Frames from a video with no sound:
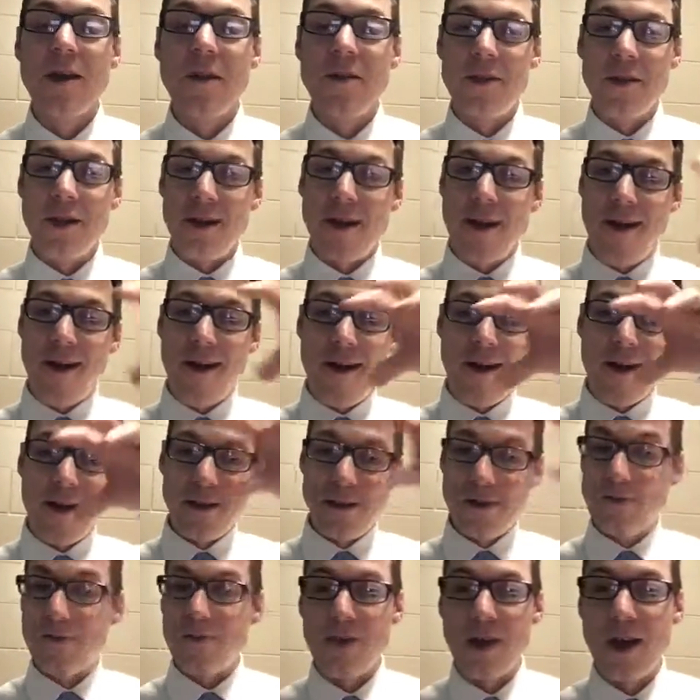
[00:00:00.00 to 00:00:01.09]

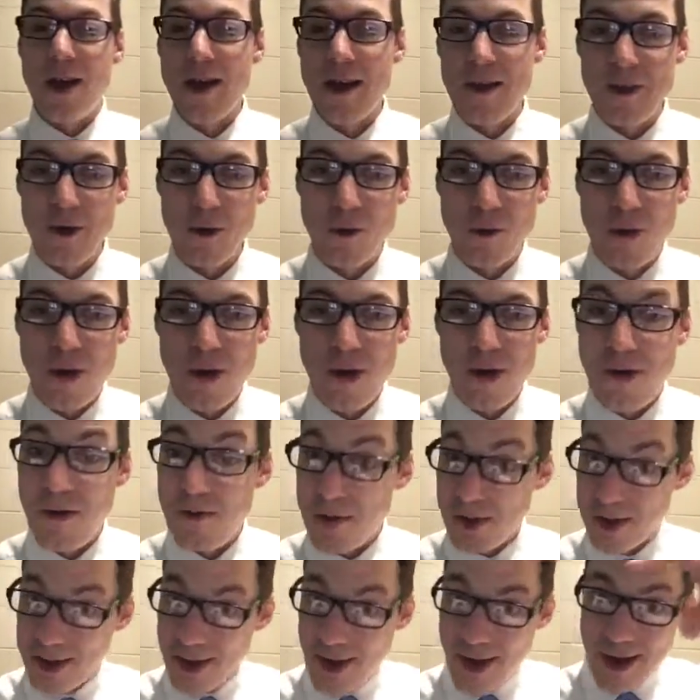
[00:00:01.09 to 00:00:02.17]
the fly on the wall,
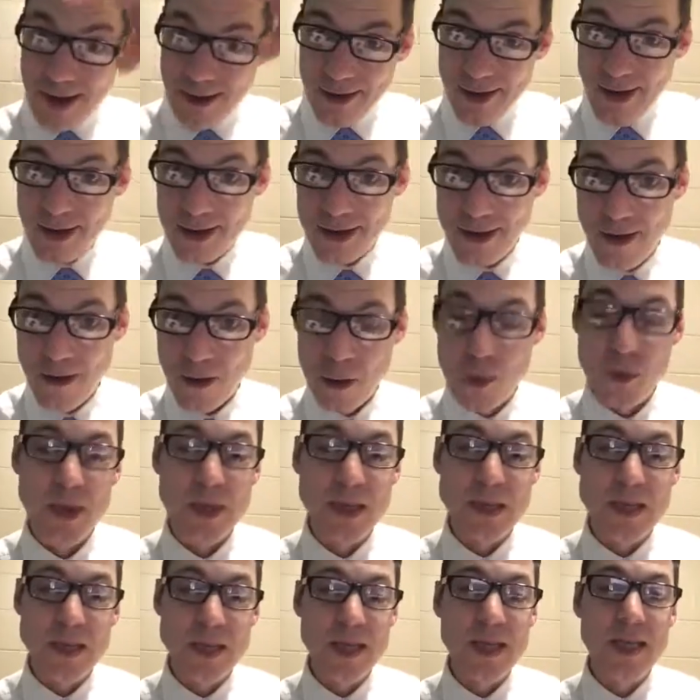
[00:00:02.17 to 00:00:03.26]
the godlike narrator who
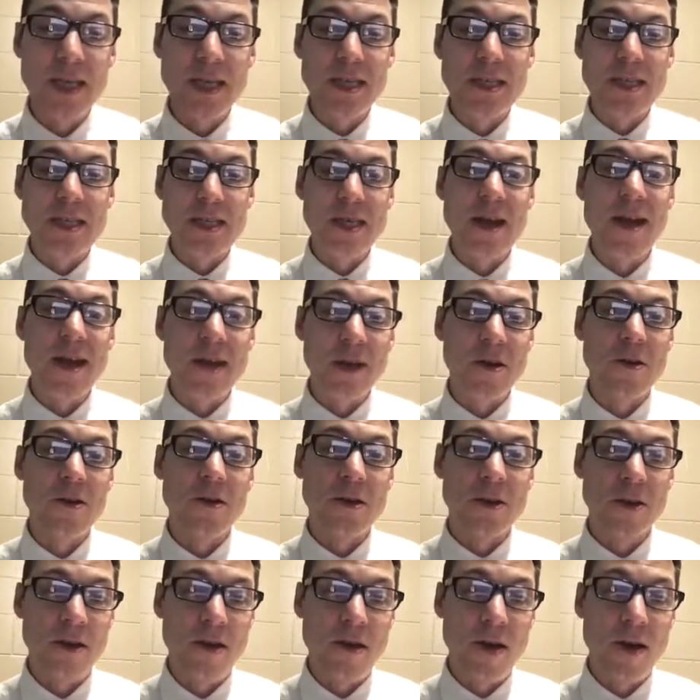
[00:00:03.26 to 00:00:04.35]
can see inside her
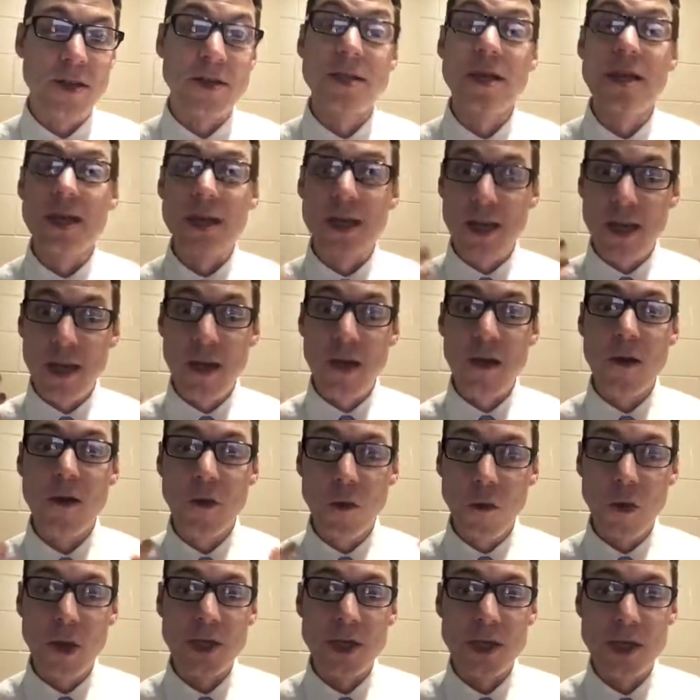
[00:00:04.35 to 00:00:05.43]
thoughts, hear
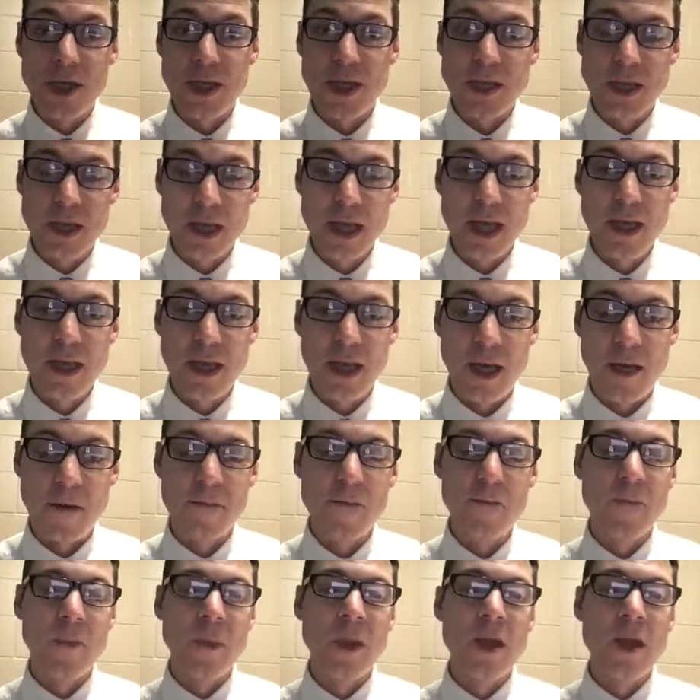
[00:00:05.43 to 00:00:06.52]
what she's thinking,